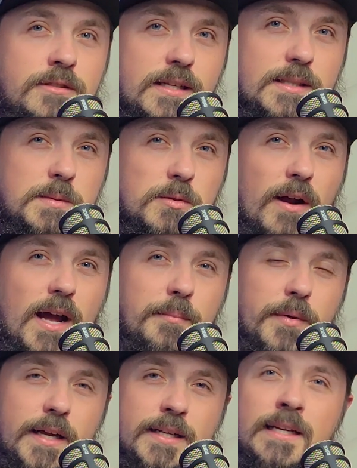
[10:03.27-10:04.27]
that subscribe
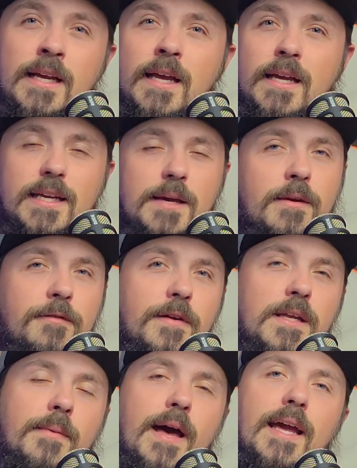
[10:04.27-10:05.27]
button. Give me
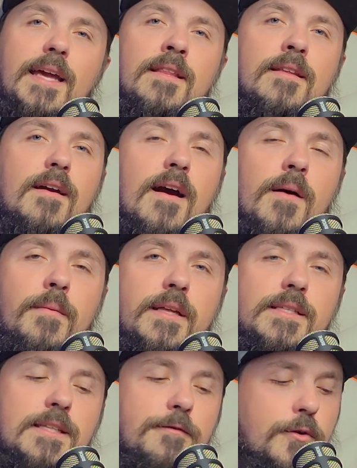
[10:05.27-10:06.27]
feedback in the
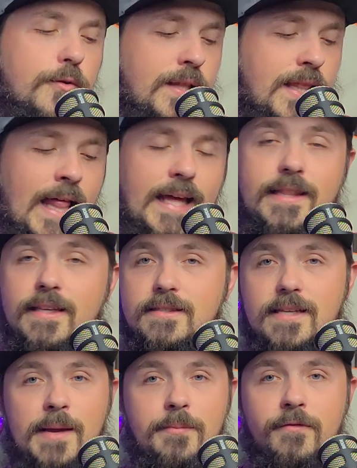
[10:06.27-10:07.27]
comments if you like this
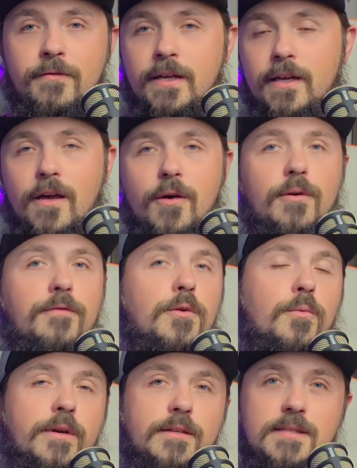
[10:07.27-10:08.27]
type of video, if you
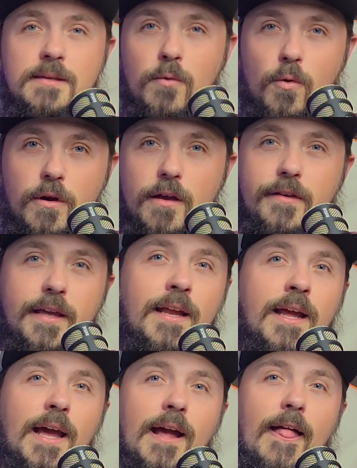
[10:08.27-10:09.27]
want to see more of it.
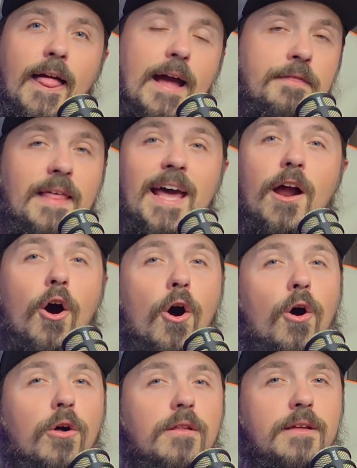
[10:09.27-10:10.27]
That
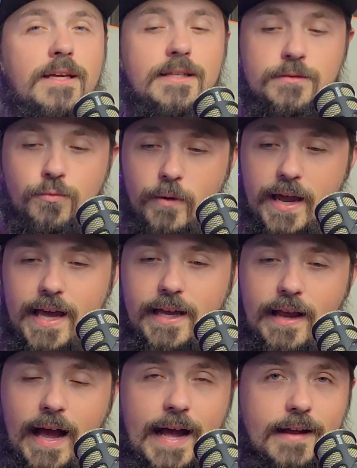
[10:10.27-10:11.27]
all is
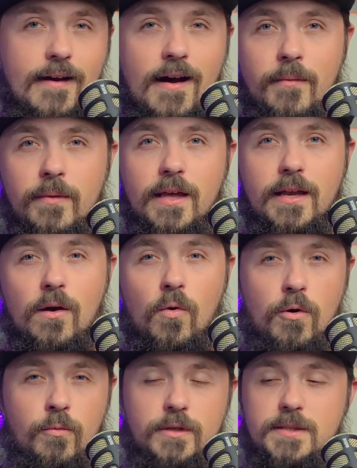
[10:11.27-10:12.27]
read. I comment
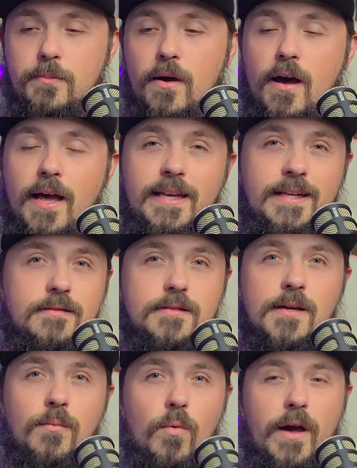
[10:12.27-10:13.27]
or respond in
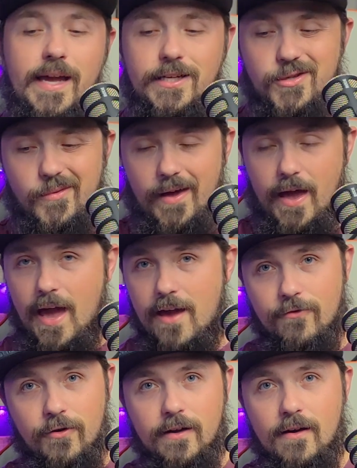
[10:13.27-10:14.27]
some way to
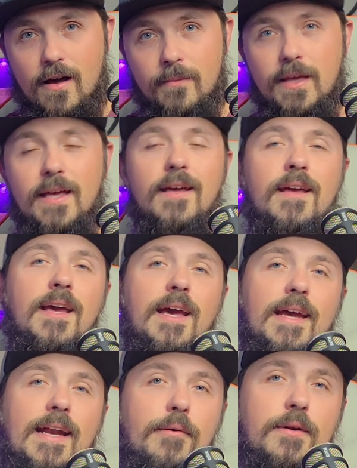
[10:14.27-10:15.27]
every comment,
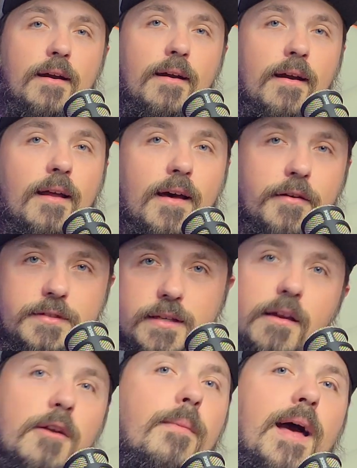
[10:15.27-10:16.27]
and I would love to
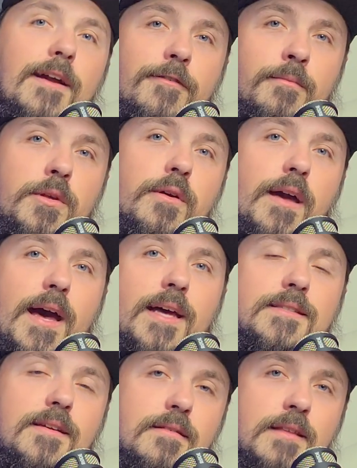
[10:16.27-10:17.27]
hear back from you
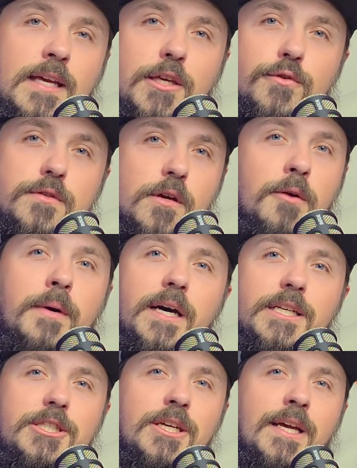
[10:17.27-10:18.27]
guys. Thank you so
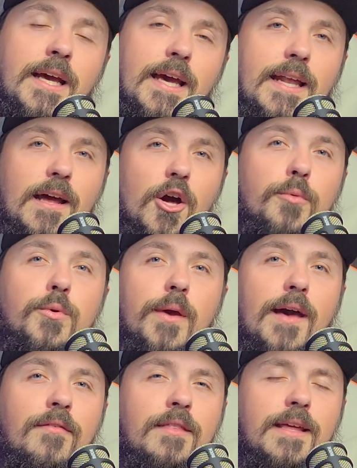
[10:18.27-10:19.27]
much, and I hope you
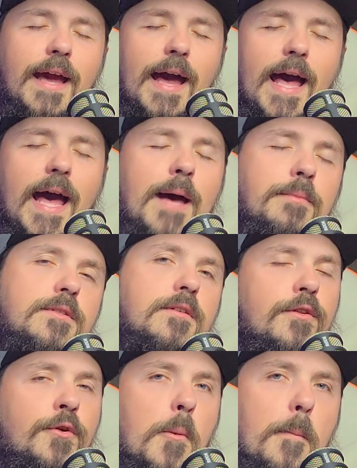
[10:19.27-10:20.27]
have the
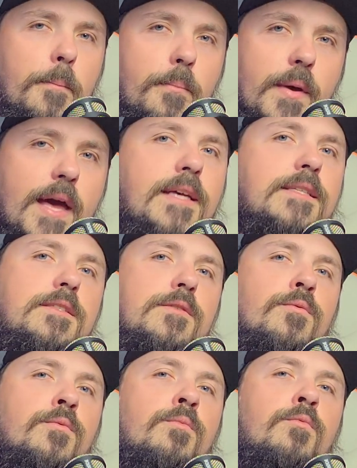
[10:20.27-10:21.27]
absolute best
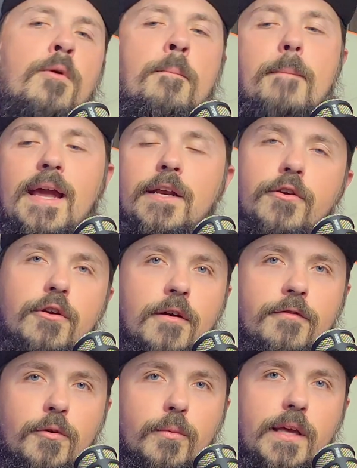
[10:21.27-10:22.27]
remainder
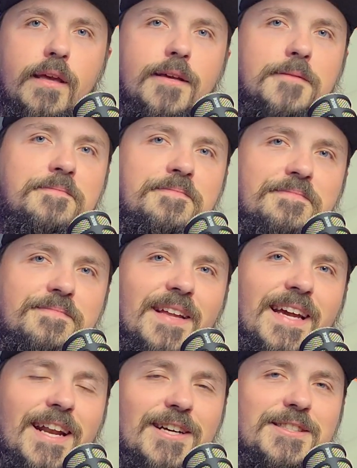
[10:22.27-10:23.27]
of your week.
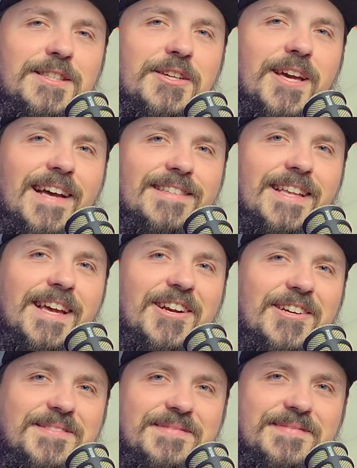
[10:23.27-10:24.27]
And I'll see you guys later.